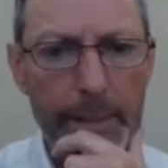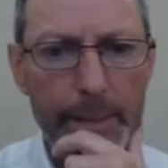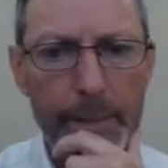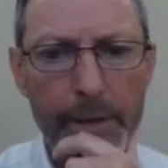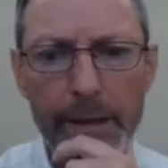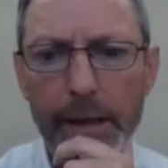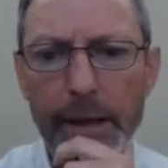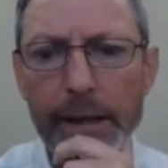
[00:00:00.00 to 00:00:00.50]

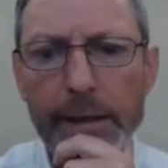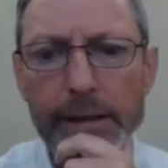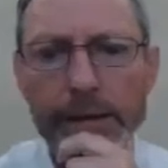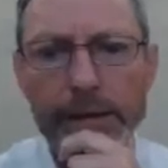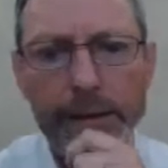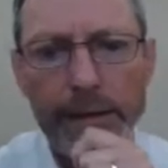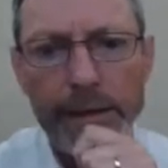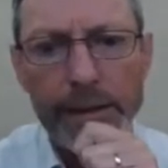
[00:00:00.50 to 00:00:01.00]
happening
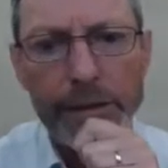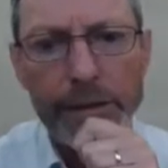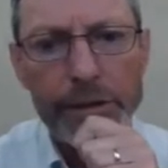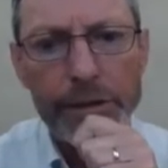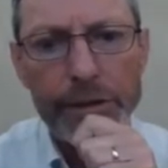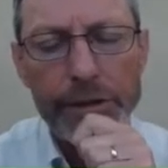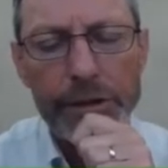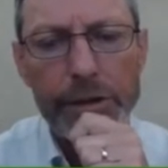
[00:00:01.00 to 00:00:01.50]
is that it's
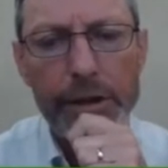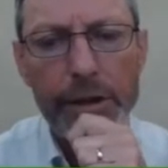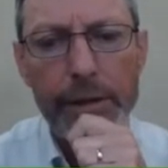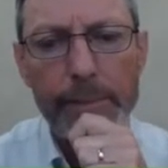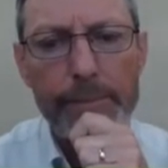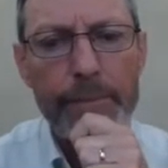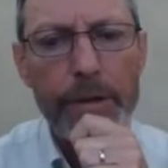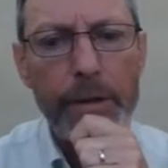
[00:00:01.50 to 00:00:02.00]
just
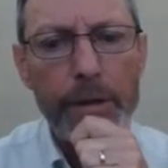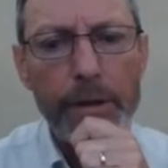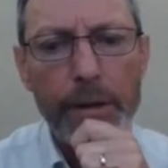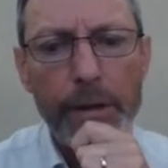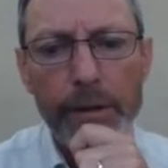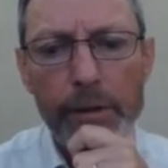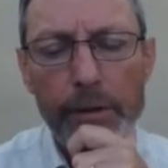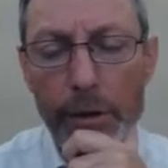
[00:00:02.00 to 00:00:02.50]
um,
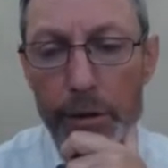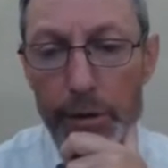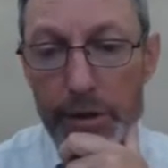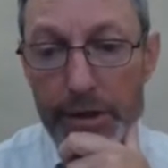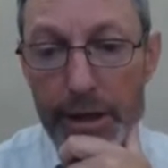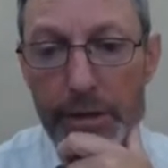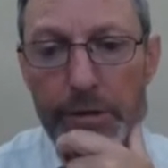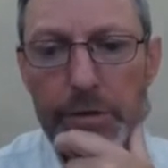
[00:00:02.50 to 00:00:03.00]
the
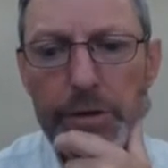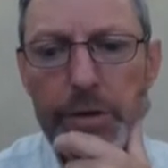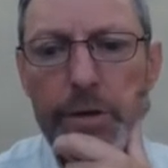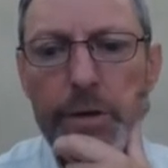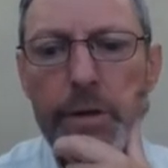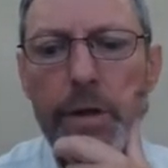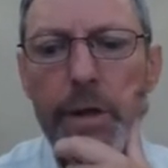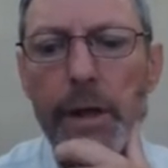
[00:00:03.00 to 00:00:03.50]

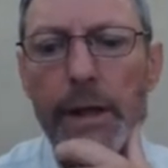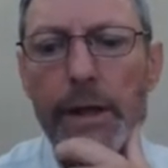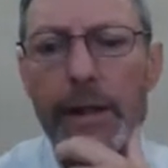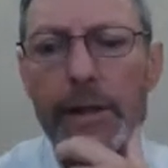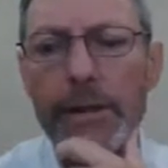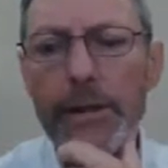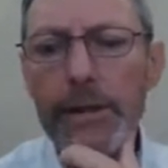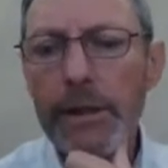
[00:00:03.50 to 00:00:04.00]
rhododendron
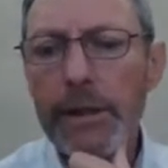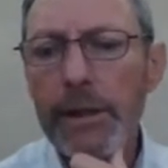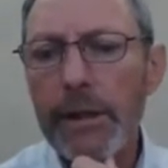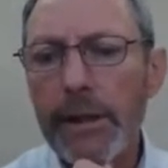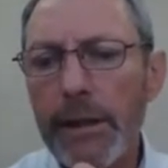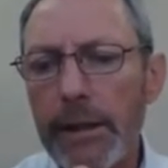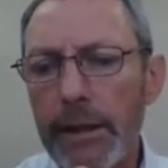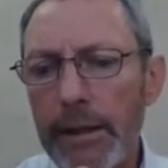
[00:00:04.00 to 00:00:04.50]
has
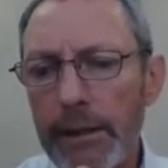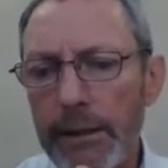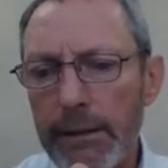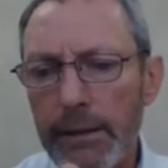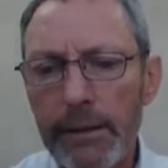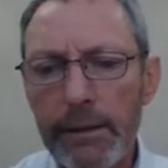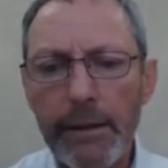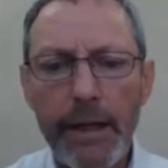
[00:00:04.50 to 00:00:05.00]

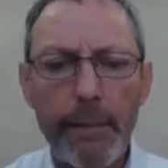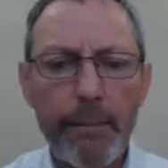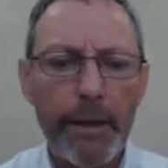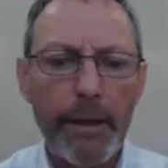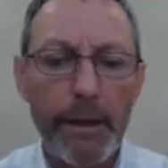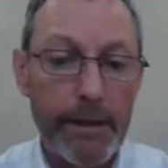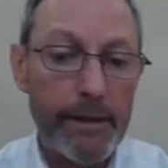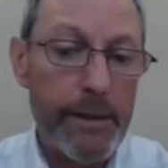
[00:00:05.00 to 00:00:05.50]
uh,
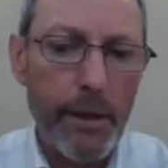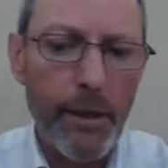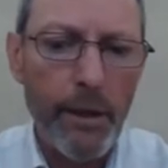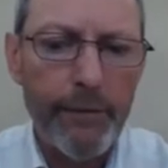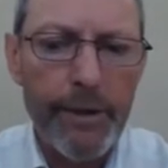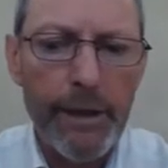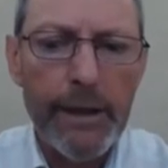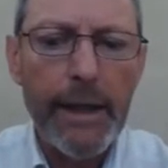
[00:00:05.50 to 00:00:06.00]
chemically, there's a lot
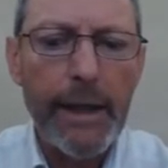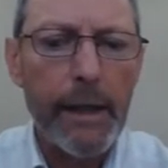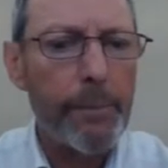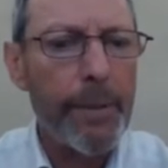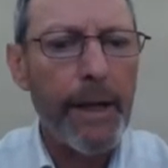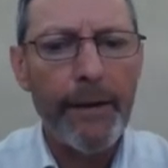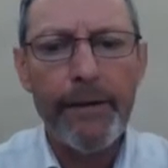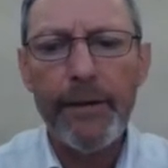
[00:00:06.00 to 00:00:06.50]
of
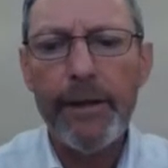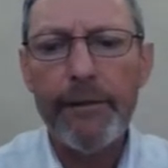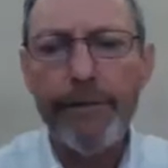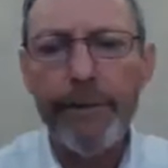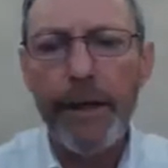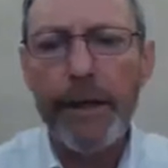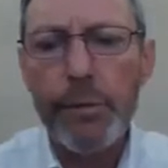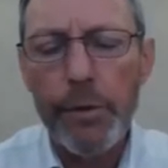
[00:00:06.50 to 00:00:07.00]
allelopathy
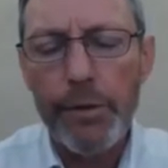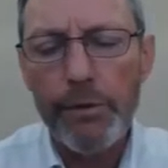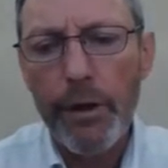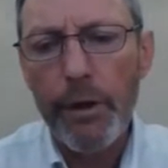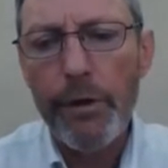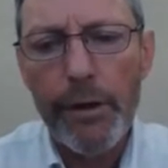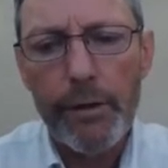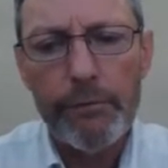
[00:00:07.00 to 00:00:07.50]
effects with
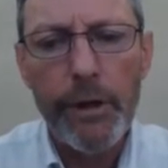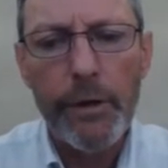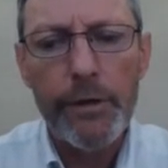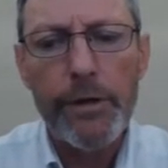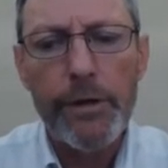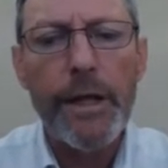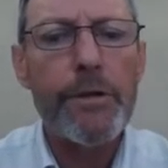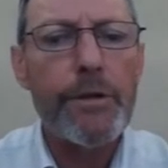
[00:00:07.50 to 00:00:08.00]

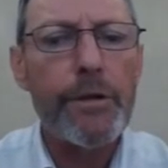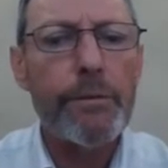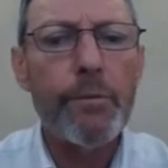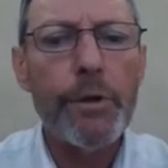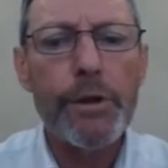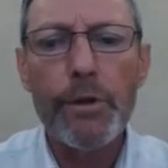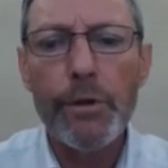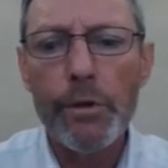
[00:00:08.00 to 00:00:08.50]

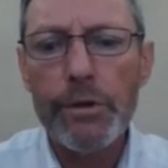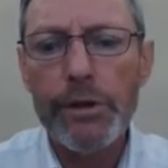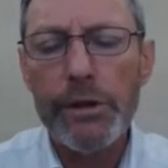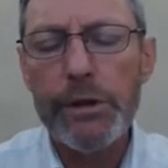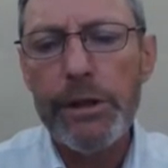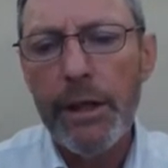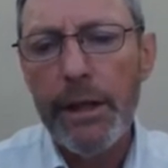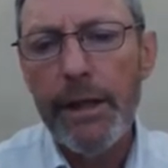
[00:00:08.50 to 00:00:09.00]
rhododendron, which
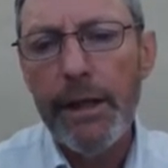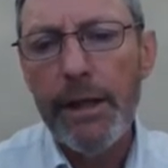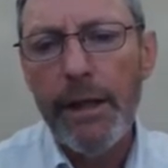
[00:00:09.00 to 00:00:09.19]
causes,